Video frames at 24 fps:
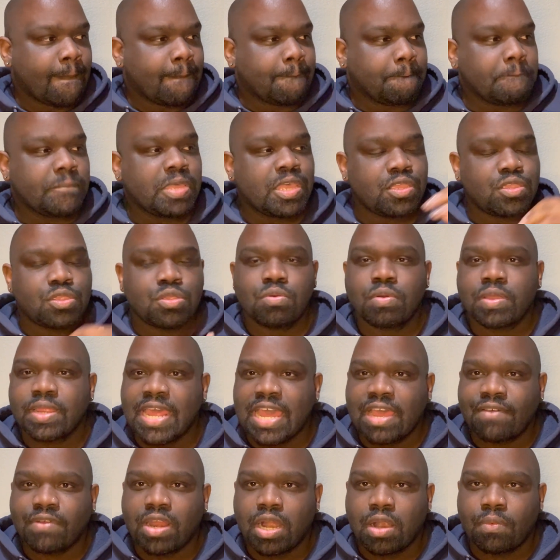Me and you can
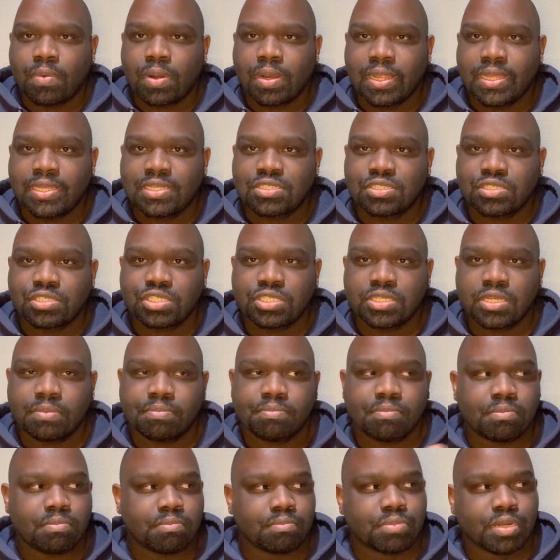have our relationship,
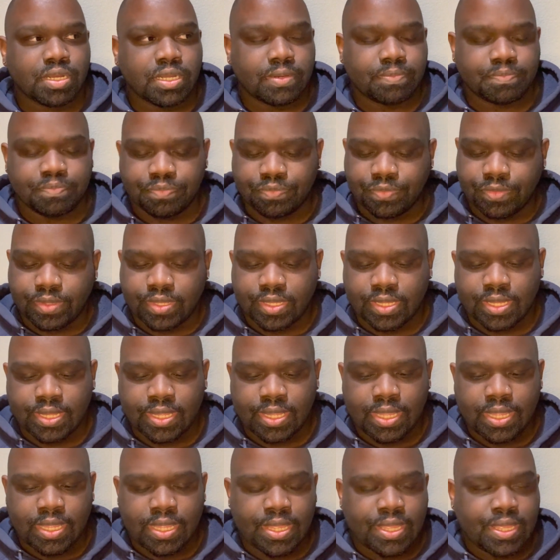but
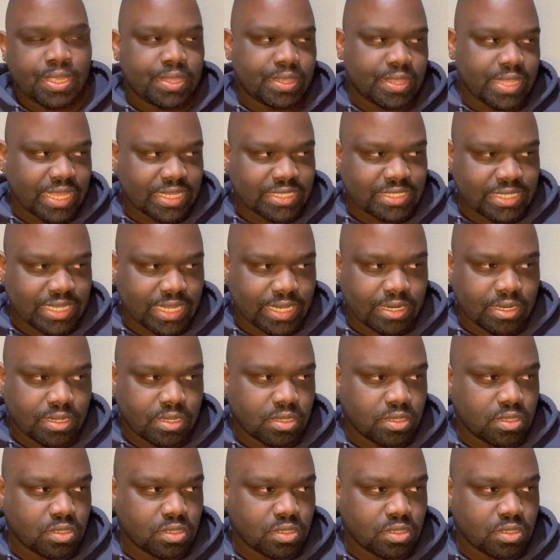that's it.